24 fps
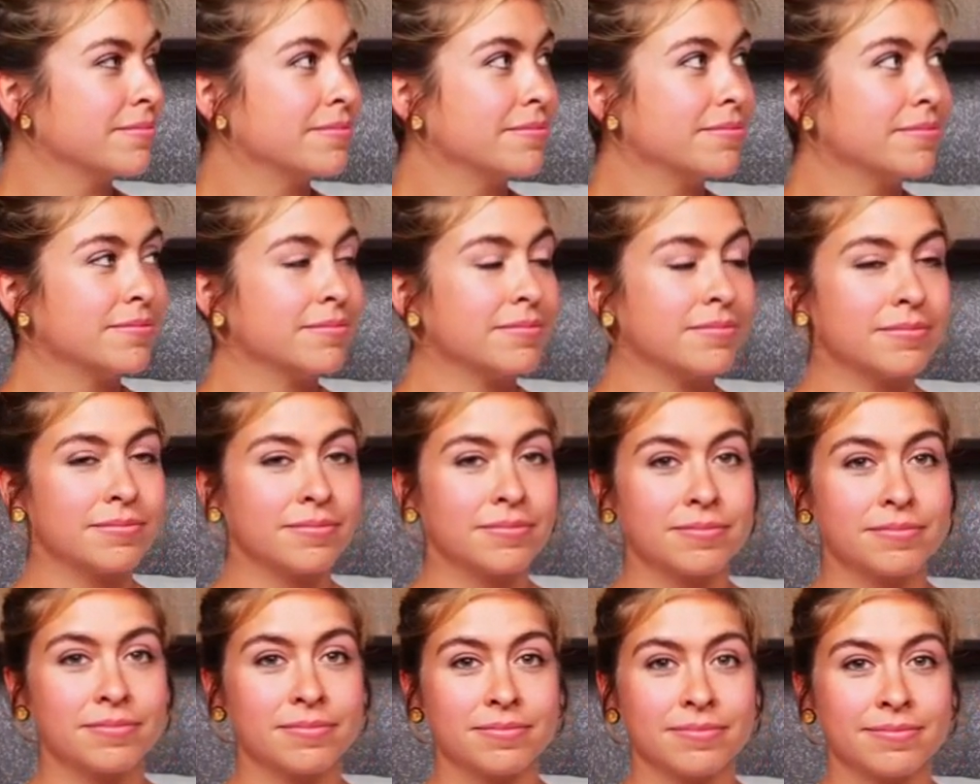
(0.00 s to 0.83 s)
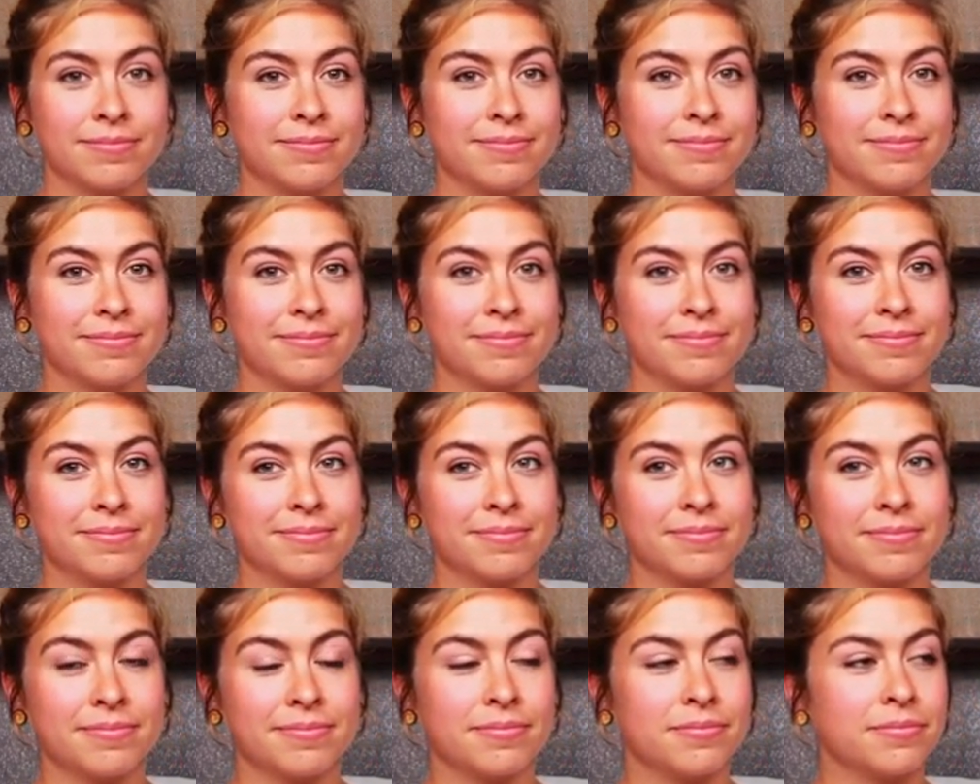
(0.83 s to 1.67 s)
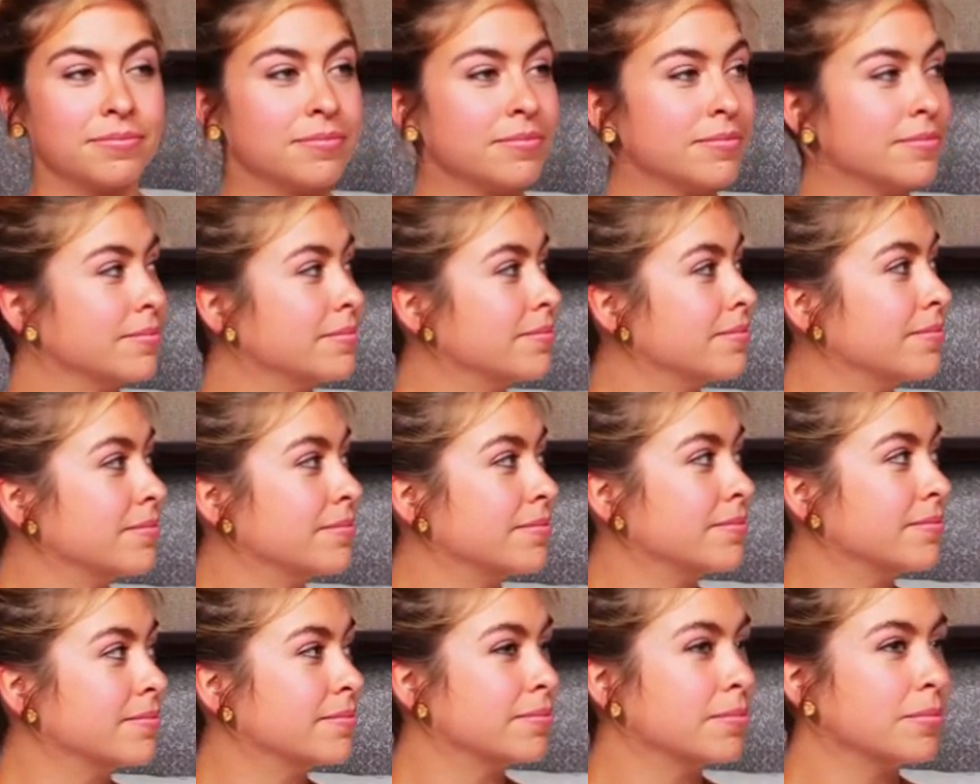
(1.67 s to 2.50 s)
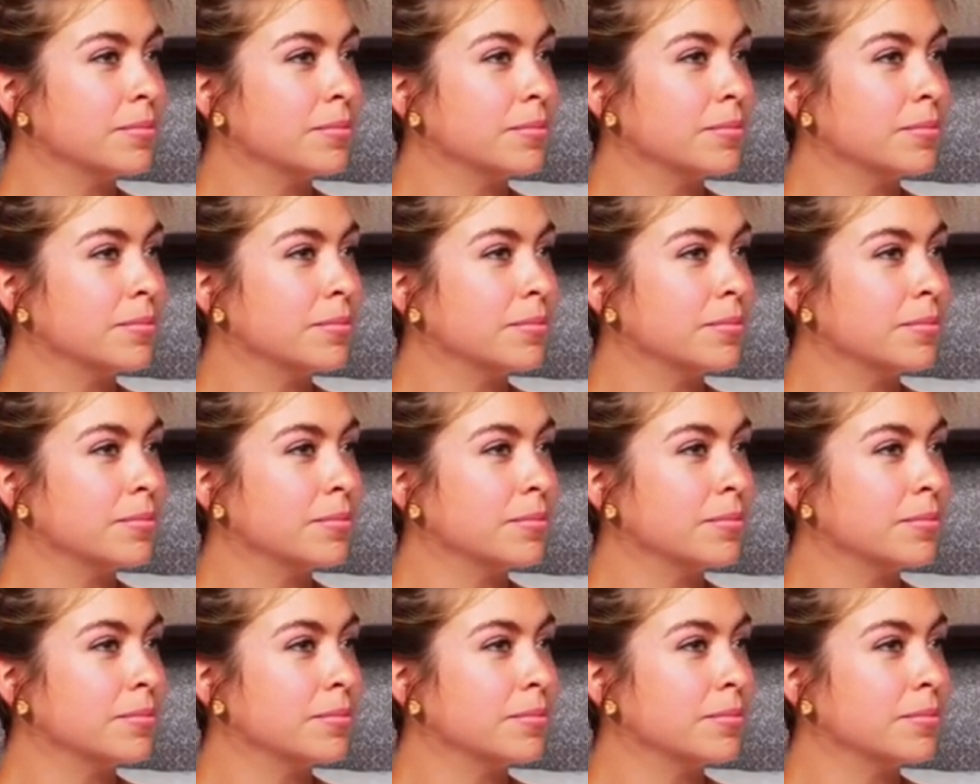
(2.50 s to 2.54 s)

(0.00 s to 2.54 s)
This person isn't speaking.